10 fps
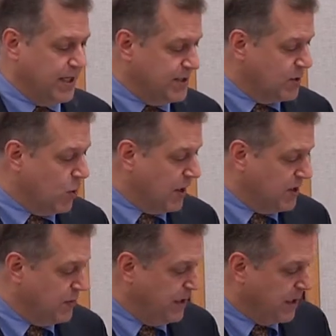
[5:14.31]
is
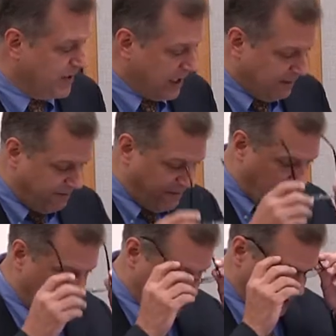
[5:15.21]
going to be, I think, a
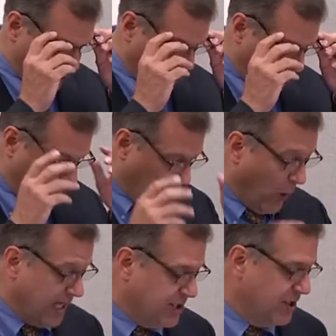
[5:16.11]
very essential
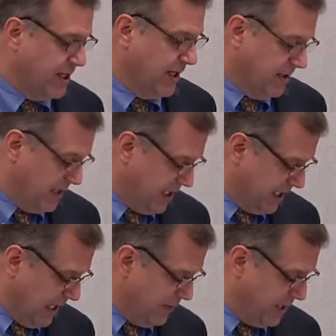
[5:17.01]
wedge in,
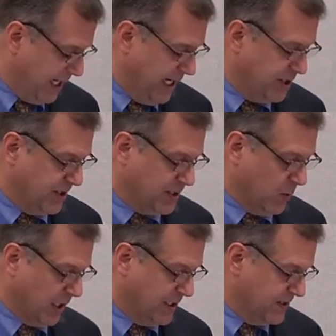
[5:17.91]
in climate mitigation as
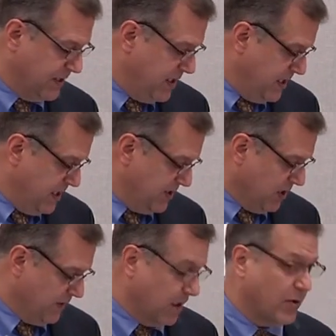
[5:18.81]
well as
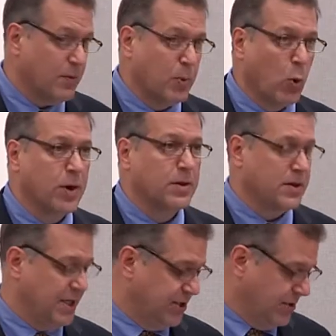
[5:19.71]
solving other important
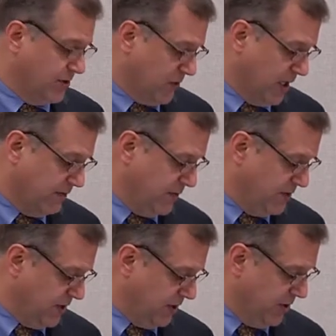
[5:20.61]
issues around
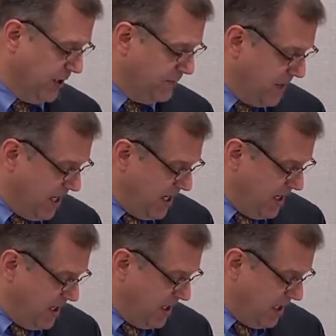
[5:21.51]
food security.
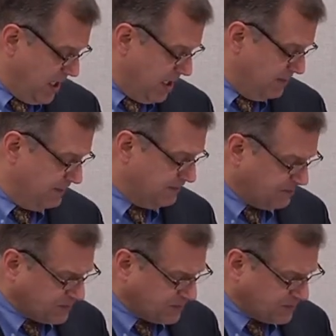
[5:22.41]
Um,